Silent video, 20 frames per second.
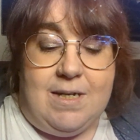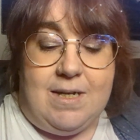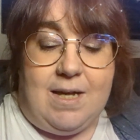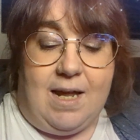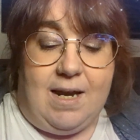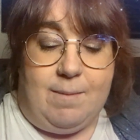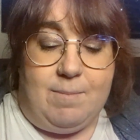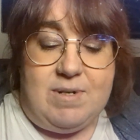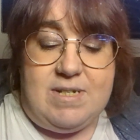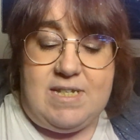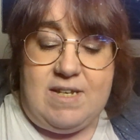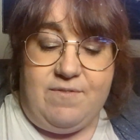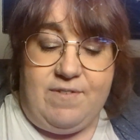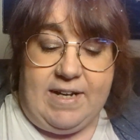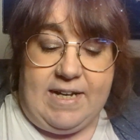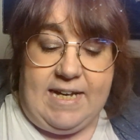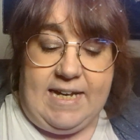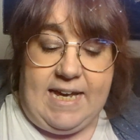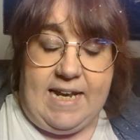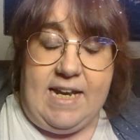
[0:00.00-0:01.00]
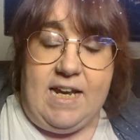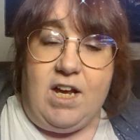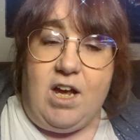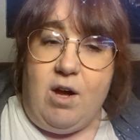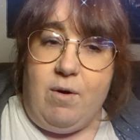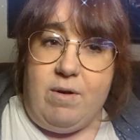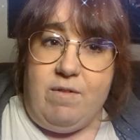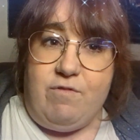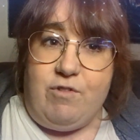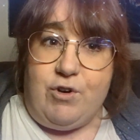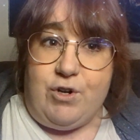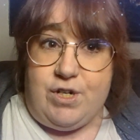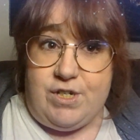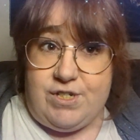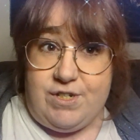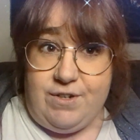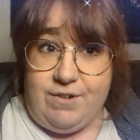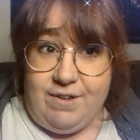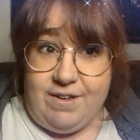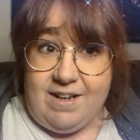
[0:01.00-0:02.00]
and I'm going to see if I can get it going for you
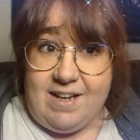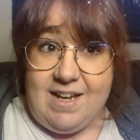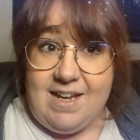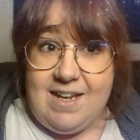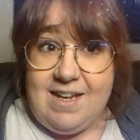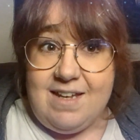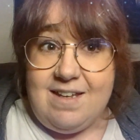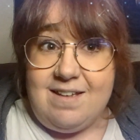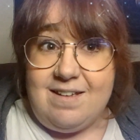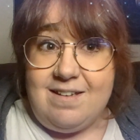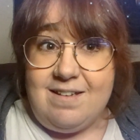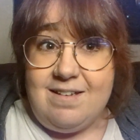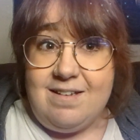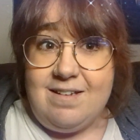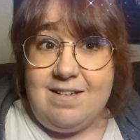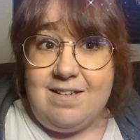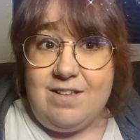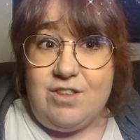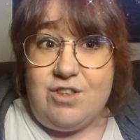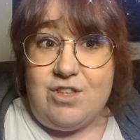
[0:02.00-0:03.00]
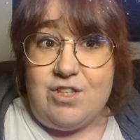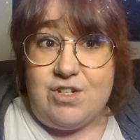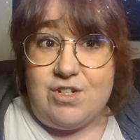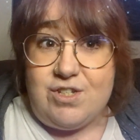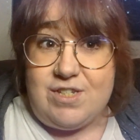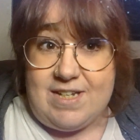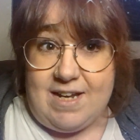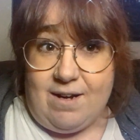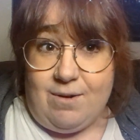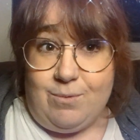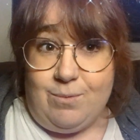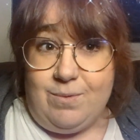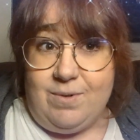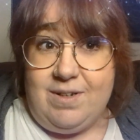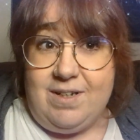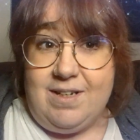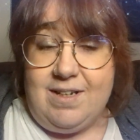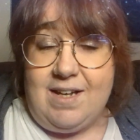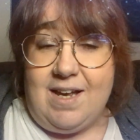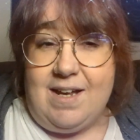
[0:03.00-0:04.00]
so you can hear the sound,